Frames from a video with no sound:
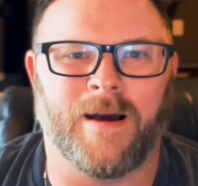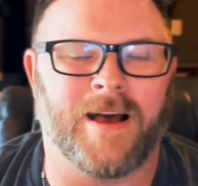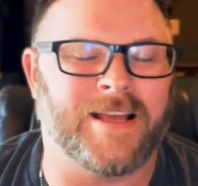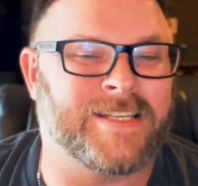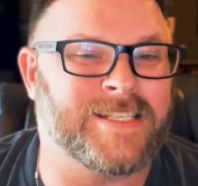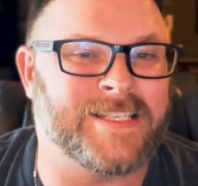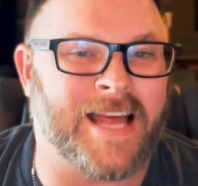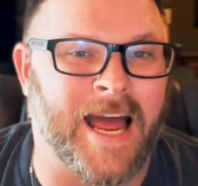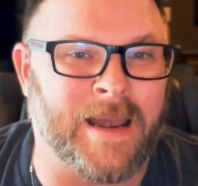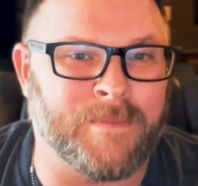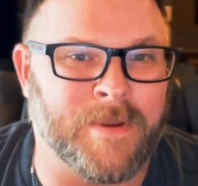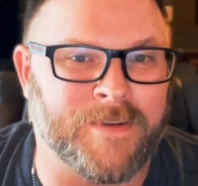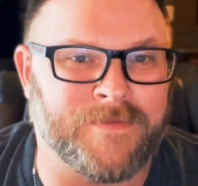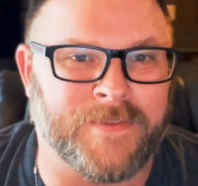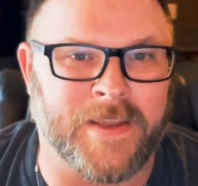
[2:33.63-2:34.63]

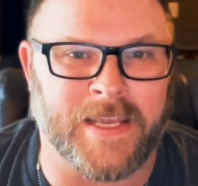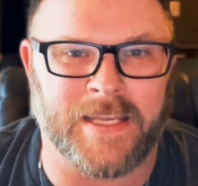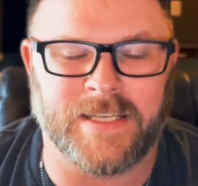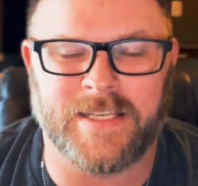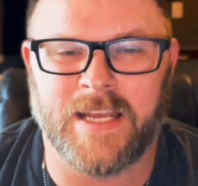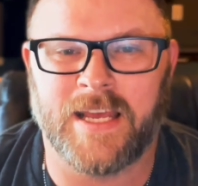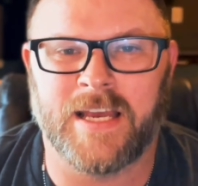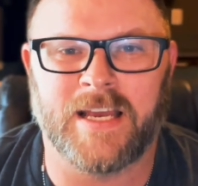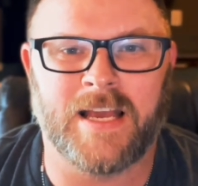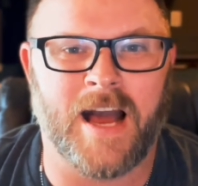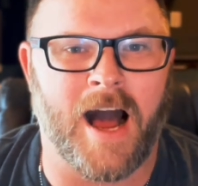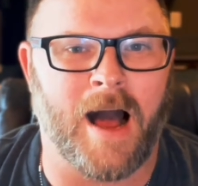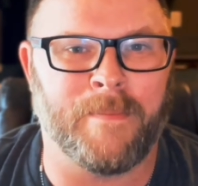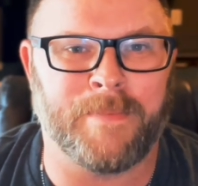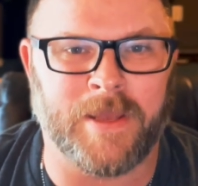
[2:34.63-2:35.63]
assignment fees,
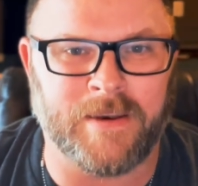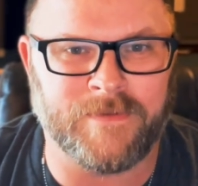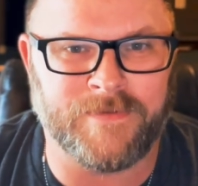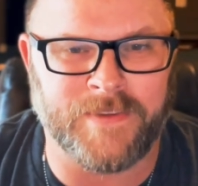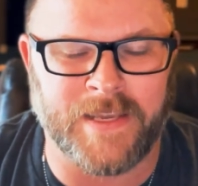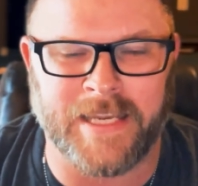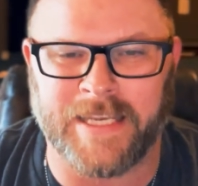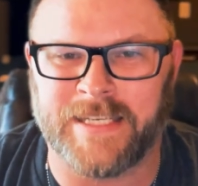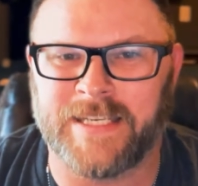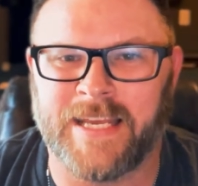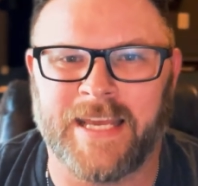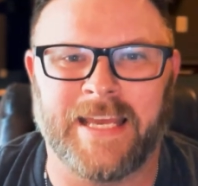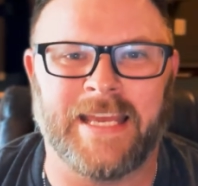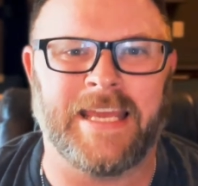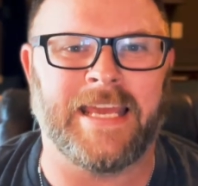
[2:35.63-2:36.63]
copying fees,
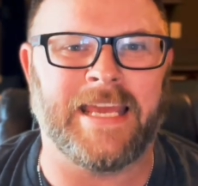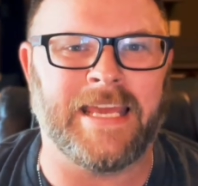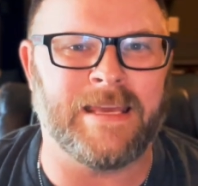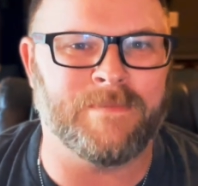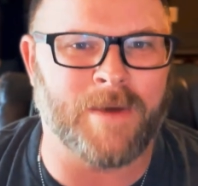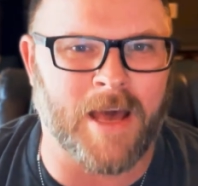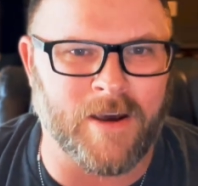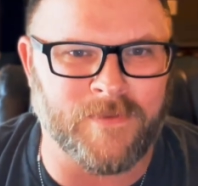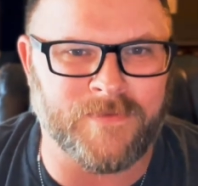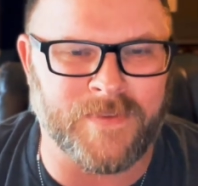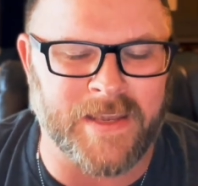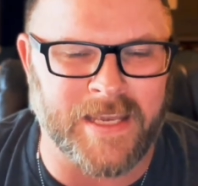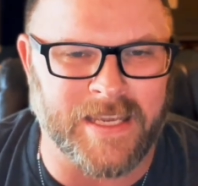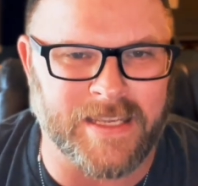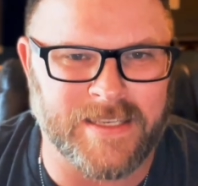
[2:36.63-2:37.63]
email
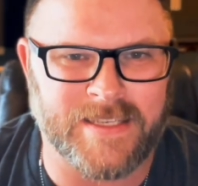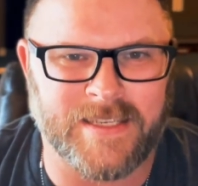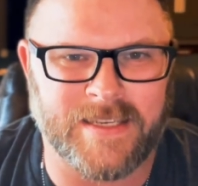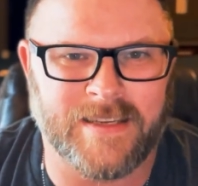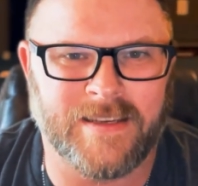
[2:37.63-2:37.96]
fees.